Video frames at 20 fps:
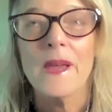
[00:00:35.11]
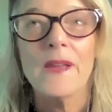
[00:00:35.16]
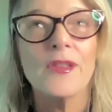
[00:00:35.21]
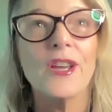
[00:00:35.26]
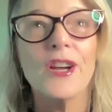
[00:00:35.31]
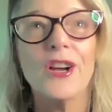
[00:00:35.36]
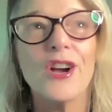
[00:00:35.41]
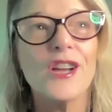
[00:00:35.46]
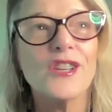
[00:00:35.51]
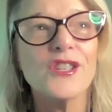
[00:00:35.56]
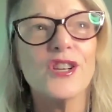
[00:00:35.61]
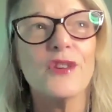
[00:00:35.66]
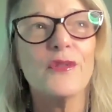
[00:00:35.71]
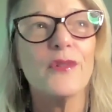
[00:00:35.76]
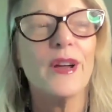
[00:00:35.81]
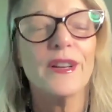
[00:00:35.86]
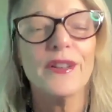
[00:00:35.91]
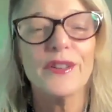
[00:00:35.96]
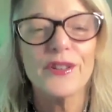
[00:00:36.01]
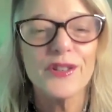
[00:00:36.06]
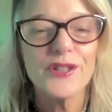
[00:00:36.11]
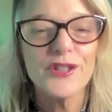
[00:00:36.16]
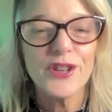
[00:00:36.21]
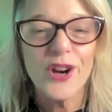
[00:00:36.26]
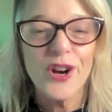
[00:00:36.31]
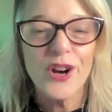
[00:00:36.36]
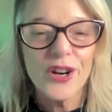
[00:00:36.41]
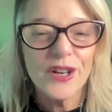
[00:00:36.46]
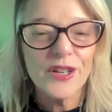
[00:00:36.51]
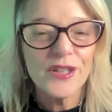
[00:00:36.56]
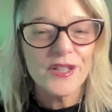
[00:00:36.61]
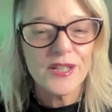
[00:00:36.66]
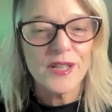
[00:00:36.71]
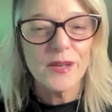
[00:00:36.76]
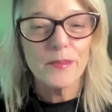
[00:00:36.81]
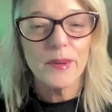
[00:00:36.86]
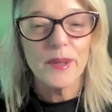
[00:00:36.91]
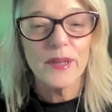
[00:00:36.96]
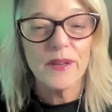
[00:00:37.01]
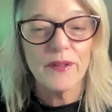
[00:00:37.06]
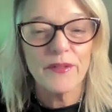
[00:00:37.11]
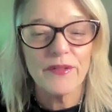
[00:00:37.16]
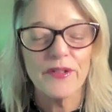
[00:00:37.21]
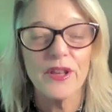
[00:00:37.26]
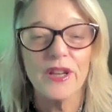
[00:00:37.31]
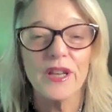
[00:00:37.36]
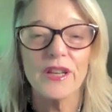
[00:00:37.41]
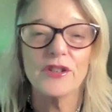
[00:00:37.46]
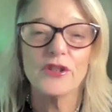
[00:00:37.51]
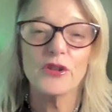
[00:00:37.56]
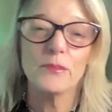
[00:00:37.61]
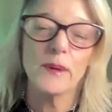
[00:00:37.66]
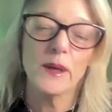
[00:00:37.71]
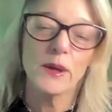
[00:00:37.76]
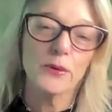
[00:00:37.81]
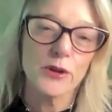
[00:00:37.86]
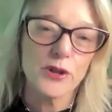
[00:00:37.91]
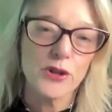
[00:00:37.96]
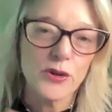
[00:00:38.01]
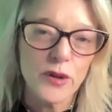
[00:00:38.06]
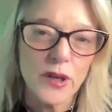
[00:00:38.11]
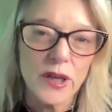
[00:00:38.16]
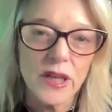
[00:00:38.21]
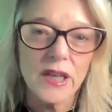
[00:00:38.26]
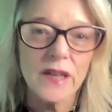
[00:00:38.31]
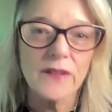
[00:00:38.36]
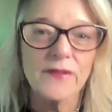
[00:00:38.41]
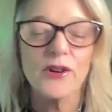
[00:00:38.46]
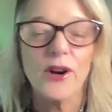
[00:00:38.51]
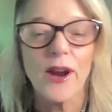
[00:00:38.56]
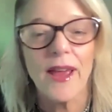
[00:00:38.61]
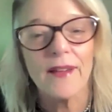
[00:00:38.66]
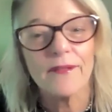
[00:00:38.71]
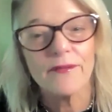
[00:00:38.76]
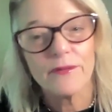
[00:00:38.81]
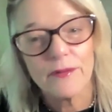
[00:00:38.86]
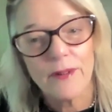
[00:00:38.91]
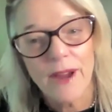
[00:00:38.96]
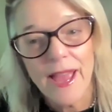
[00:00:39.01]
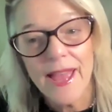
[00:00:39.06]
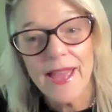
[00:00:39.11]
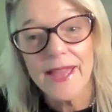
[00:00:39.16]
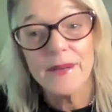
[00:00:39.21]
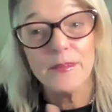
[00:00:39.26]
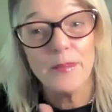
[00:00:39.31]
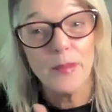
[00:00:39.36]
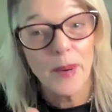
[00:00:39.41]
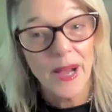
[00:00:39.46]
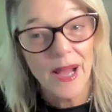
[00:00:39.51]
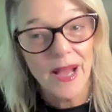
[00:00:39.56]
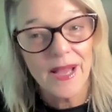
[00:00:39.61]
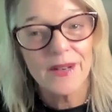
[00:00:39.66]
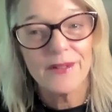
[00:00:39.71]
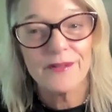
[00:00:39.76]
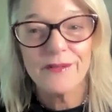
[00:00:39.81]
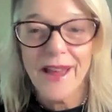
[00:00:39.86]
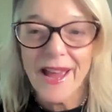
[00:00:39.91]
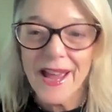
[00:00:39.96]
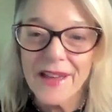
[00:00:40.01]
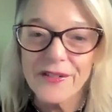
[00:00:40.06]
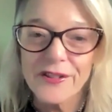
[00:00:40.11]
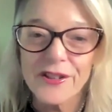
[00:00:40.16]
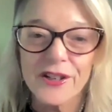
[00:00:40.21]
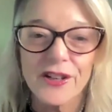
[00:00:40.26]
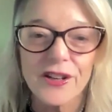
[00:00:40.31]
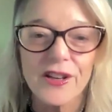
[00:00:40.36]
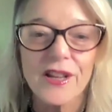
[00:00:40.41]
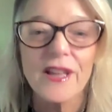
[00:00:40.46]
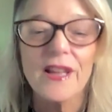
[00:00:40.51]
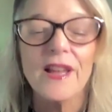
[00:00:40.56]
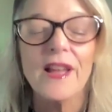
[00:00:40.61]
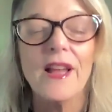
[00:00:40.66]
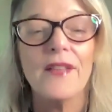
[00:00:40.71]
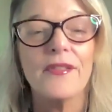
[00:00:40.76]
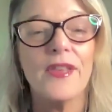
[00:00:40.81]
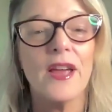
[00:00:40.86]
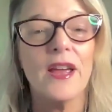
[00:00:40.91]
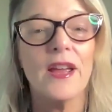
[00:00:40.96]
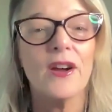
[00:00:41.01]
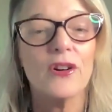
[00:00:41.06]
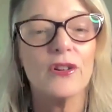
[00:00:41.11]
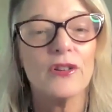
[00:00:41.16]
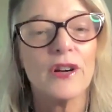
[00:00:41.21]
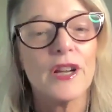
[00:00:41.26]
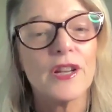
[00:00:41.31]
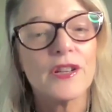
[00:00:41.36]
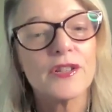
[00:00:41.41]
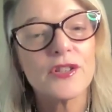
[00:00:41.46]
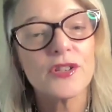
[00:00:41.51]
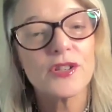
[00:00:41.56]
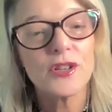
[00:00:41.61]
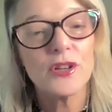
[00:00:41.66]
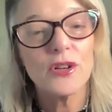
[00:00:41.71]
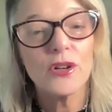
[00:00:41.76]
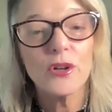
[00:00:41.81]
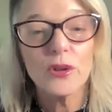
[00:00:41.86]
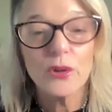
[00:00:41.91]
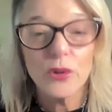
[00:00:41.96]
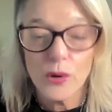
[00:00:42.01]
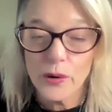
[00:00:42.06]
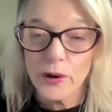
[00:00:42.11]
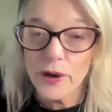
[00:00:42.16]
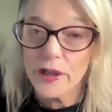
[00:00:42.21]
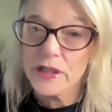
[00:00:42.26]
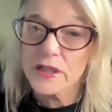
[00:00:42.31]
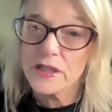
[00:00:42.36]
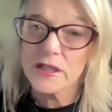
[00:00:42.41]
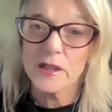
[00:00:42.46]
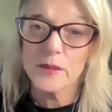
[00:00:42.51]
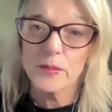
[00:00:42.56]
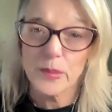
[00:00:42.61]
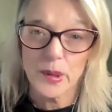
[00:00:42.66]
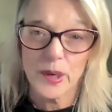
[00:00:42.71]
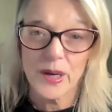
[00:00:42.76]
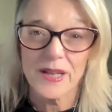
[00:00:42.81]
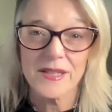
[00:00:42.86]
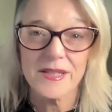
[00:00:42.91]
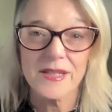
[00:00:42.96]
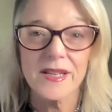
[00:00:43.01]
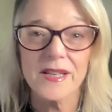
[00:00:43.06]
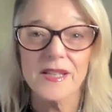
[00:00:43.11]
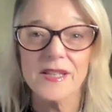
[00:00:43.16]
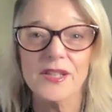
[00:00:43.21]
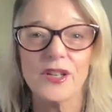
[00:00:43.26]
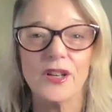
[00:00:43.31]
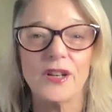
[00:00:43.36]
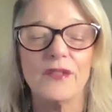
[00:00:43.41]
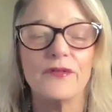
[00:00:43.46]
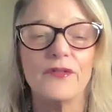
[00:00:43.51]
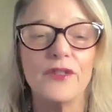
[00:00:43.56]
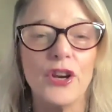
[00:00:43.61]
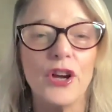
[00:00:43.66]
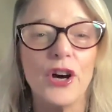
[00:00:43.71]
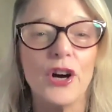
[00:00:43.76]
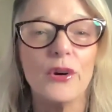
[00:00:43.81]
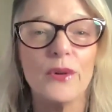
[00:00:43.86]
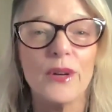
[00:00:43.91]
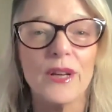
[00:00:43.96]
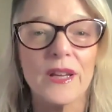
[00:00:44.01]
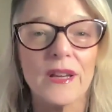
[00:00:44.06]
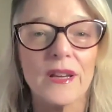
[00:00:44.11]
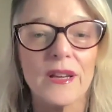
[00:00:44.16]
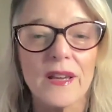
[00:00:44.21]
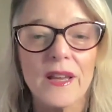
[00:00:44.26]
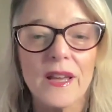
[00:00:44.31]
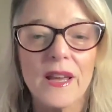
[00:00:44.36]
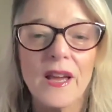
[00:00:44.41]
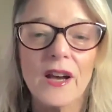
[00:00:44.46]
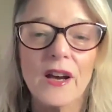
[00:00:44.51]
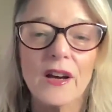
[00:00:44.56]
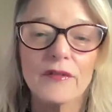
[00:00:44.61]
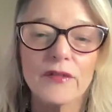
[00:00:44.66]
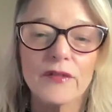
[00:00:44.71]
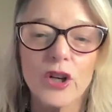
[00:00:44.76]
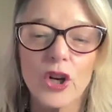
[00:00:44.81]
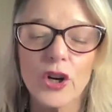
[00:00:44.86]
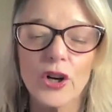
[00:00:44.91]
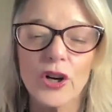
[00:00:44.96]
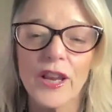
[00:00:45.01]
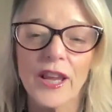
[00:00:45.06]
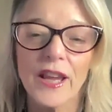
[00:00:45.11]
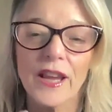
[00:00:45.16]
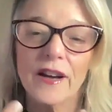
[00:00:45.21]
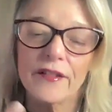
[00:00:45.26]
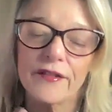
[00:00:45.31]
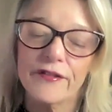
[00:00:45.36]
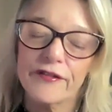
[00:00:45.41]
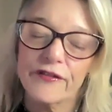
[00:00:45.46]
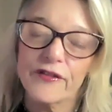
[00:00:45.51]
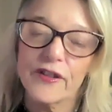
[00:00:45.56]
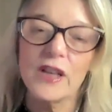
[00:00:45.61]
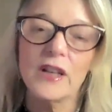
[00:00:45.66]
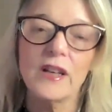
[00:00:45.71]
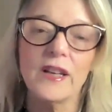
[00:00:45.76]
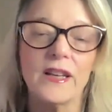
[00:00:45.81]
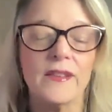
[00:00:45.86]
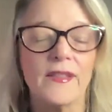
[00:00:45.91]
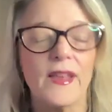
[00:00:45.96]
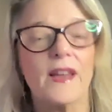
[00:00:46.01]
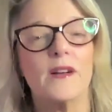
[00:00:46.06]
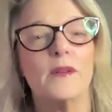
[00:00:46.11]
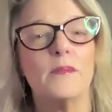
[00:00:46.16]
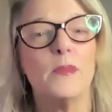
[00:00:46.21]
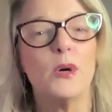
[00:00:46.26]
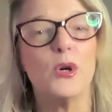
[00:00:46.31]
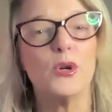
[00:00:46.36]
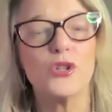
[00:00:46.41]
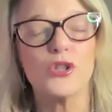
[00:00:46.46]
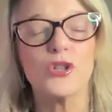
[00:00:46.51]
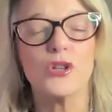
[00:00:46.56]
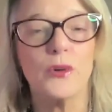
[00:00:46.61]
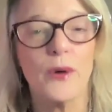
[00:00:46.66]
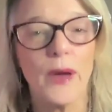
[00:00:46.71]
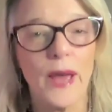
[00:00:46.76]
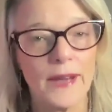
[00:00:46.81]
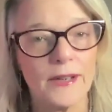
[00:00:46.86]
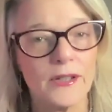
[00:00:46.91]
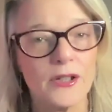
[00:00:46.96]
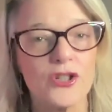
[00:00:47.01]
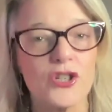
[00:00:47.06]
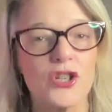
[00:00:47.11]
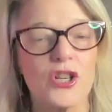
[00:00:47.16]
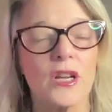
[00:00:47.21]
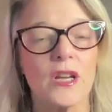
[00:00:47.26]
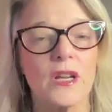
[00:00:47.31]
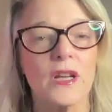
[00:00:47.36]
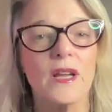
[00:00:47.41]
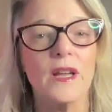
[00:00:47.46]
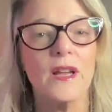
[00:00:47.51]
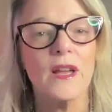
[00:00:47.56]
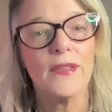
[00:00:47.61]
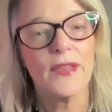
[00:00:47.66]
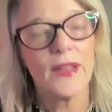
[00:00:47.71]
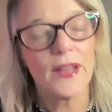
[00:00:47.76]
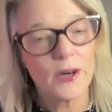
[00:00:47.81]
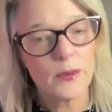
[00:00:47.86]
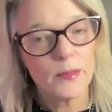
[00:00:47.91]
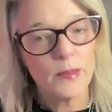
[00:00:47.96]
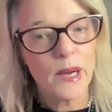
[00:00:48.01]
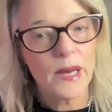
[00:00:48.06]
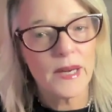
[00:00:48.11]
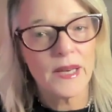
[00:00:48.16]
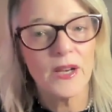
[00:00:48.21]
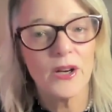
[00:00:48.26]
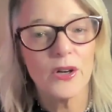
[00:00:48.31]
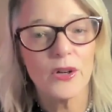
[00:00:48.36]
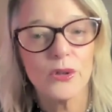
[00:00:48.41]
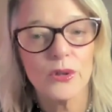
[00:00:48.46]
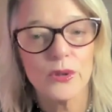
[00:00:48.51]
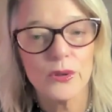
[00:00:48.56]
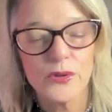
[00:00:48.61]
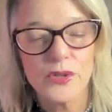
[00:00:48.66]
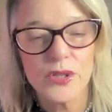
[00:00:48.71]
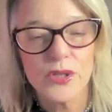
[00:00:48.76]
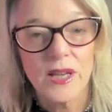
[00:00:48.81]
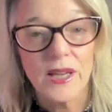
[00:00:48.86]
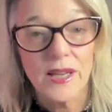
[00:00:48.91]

The Akashic Records aren't simply a thing to be retrieved or have read, but rather they are a soul-oriented process of knowing, of learning, of feeling that emotional energy that our body holds.